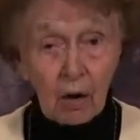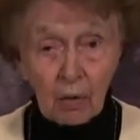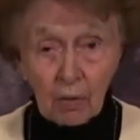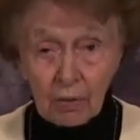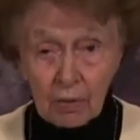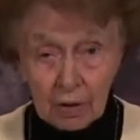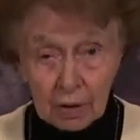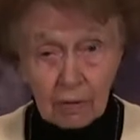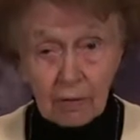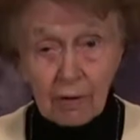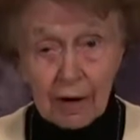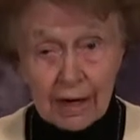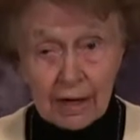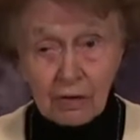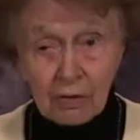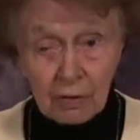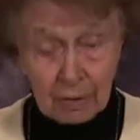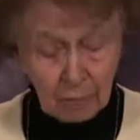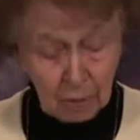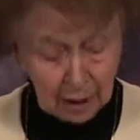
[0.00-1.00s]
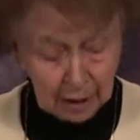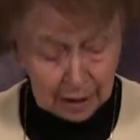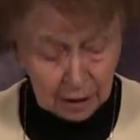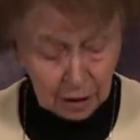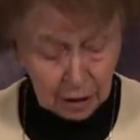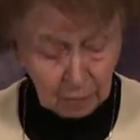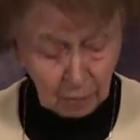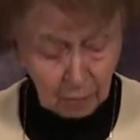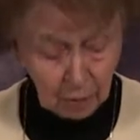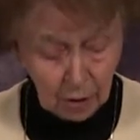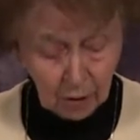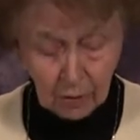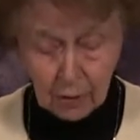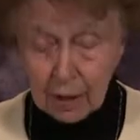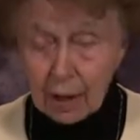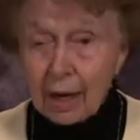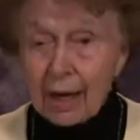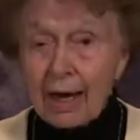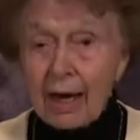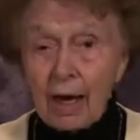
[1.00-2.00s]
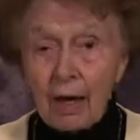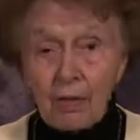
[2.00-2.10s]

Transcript: on the Great Tribulation period.